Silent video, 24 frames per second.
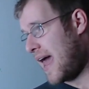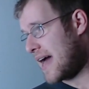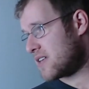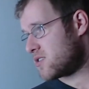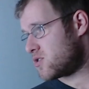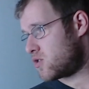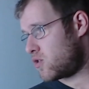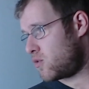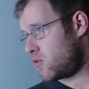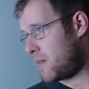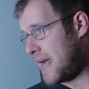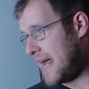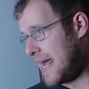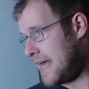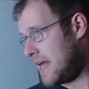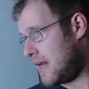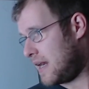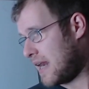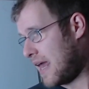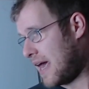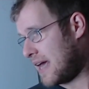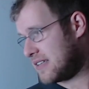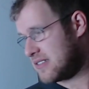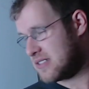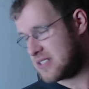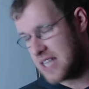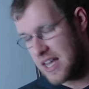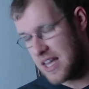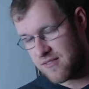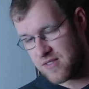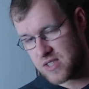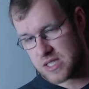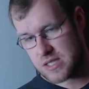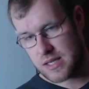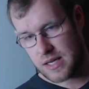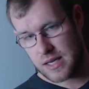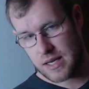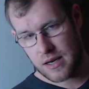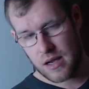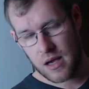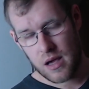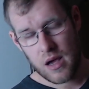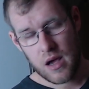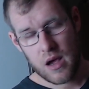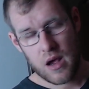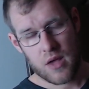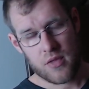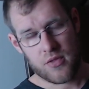Asum eight nine
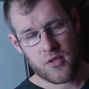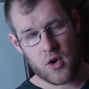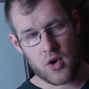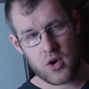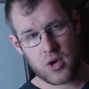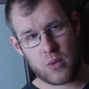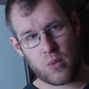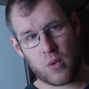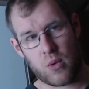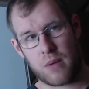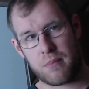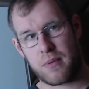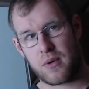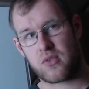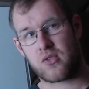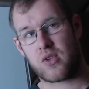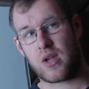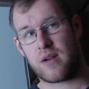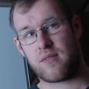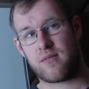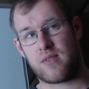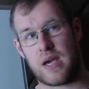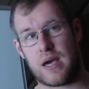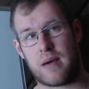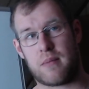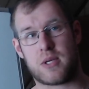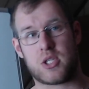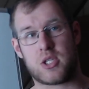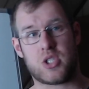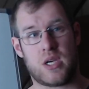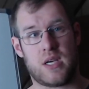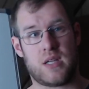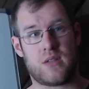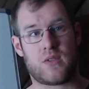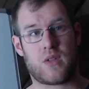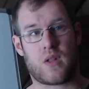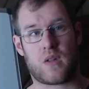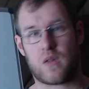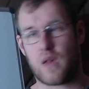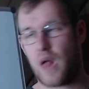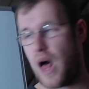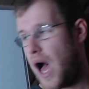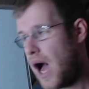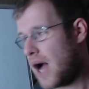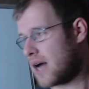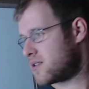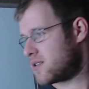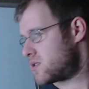seventeen, thirty-one percent of damage in the
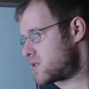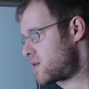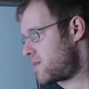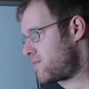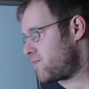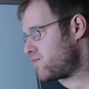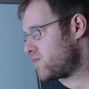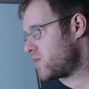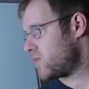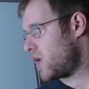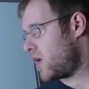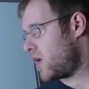loss.